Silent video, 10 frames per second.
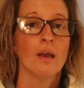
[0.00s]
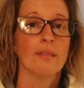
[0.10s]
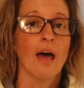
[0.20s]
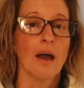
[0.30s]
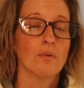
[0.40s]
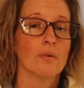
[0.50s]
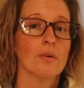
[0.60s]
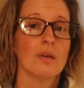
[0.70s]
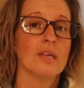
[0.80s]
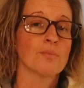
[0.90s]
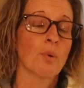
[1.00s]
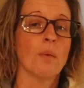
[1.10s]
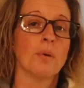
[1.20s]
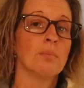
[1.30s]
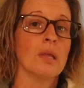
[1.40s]
That is
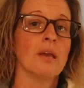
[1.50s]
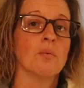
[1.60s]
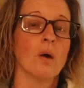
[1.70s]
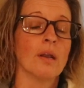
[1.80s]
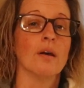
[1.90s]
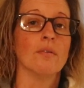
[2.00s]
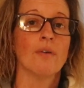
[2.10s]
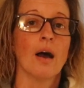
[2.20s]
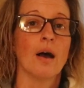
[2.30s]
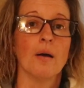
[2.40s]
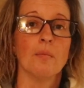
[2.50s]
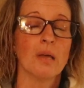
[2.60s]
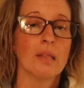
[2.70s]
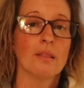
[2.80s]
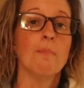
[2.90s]
probably one of
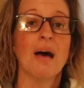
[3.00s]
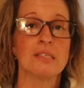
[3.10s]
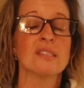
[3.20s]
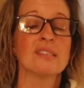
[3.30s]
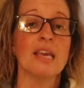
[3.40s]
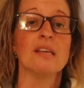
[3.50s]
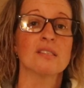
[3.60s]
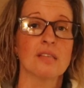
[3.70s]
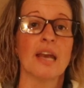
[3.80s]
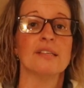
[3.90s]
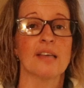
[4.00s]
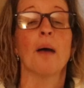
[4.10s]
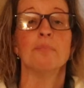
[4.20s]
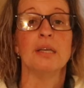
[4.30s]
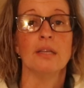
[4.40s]
the best things that has
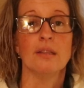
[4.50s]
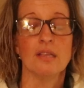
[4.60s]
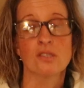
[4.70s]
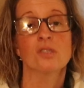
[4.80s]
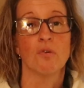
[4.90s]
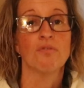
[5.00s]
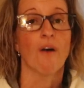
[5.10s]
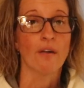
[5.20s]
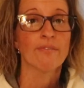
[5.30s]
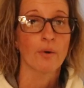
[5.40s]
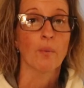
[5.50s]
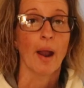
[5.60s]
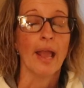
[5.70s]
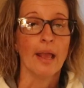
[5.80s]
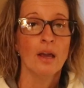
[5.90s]
happened in this so far for
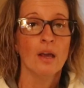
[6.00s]
Ray.